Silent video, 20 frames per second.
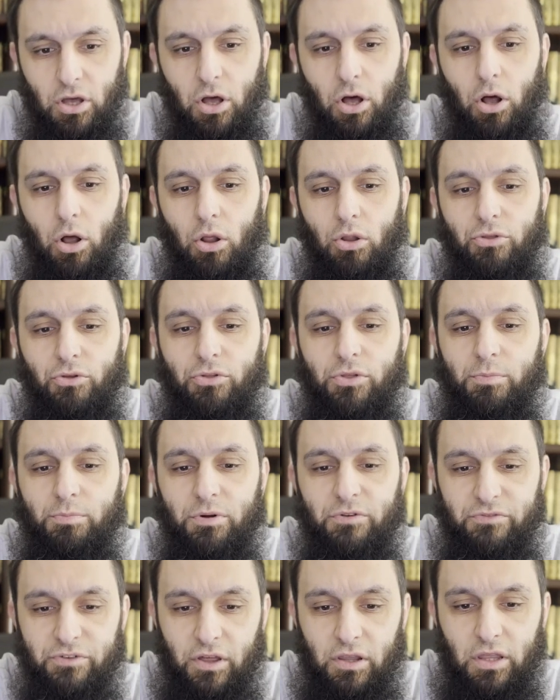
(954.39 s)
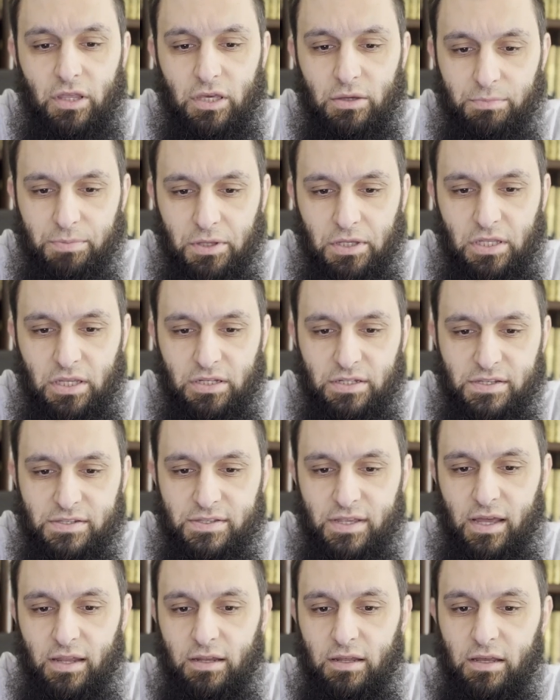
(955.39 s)
although the prevailing opinion is
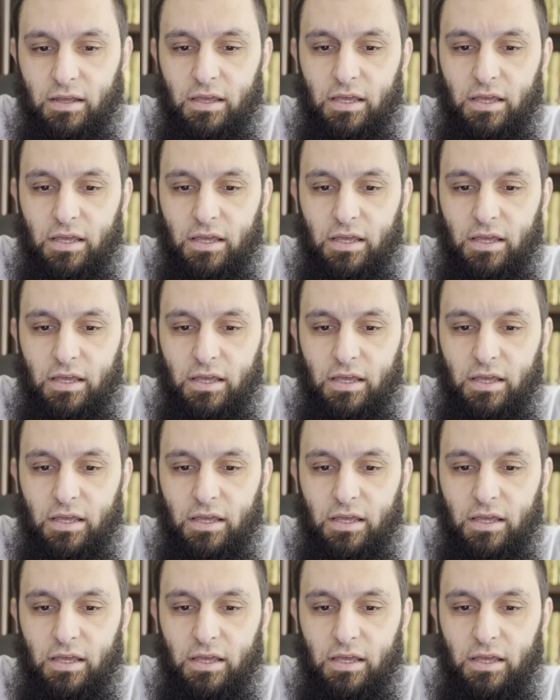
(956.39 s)
that